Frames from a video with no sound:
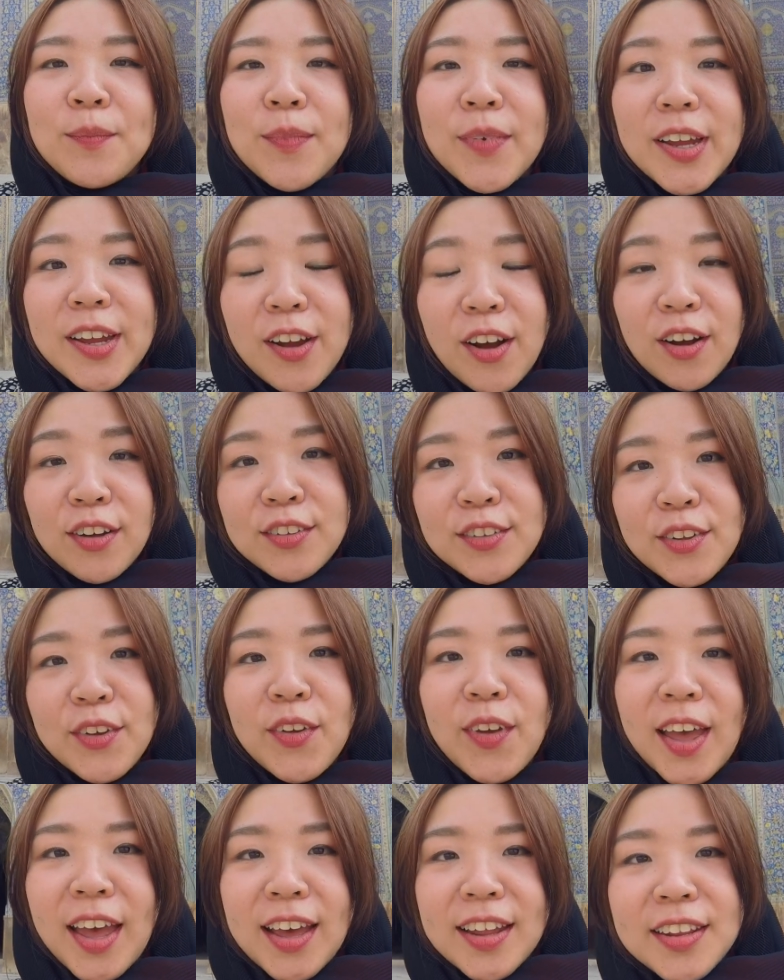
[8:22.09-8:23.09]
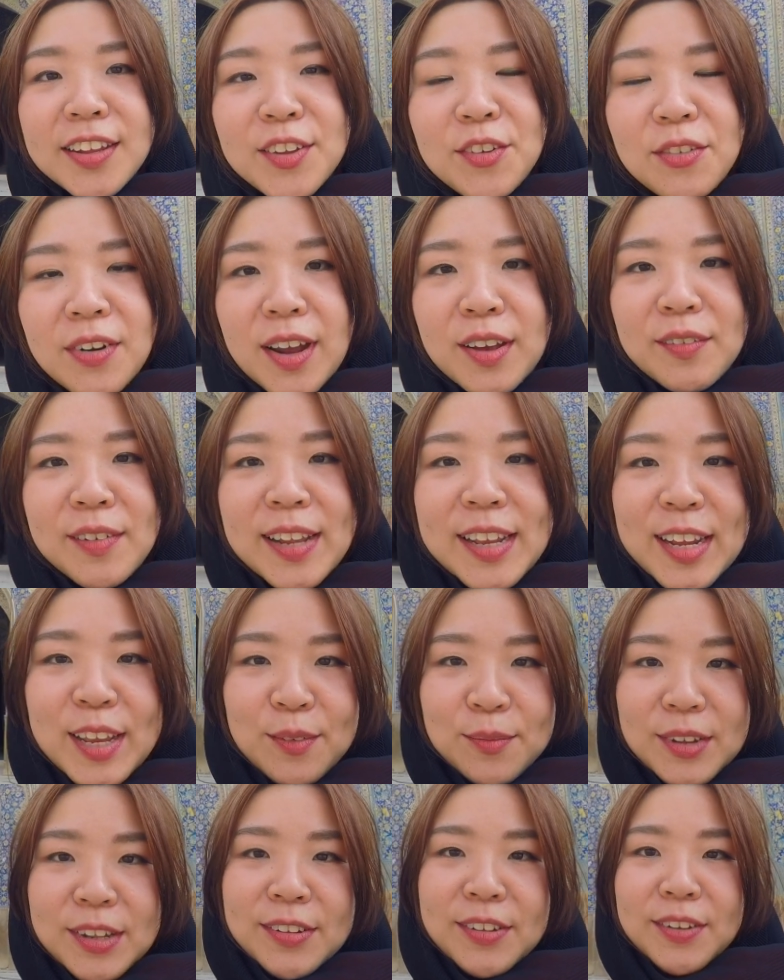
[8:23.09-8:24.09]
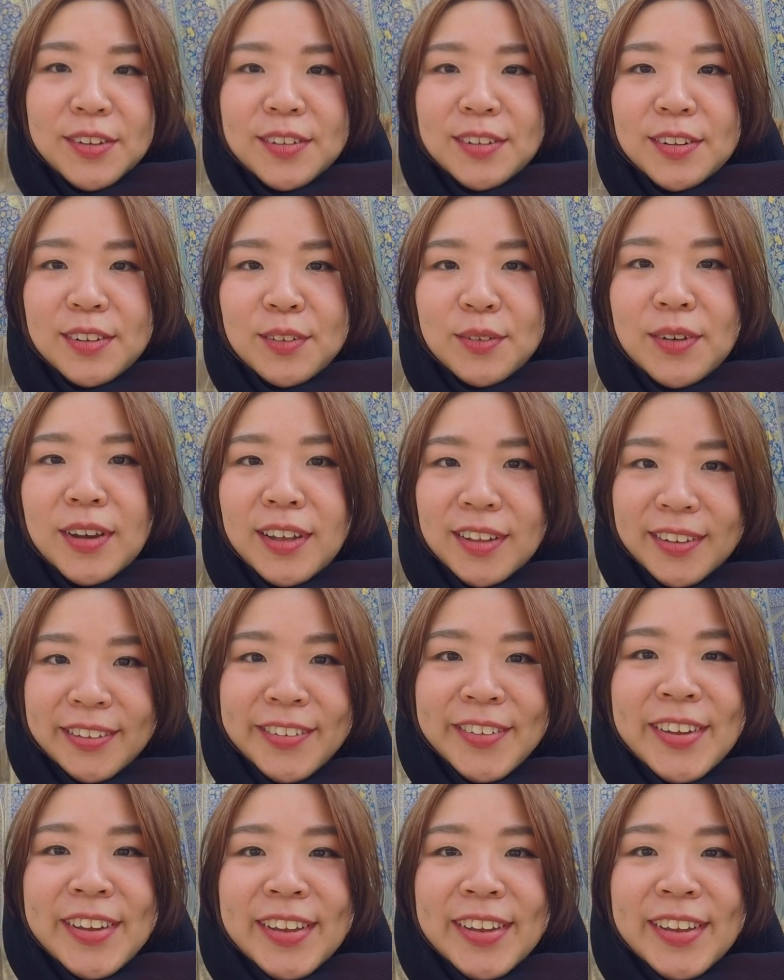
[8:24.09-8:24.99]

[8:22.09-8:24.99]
but also other traveling episodes as well.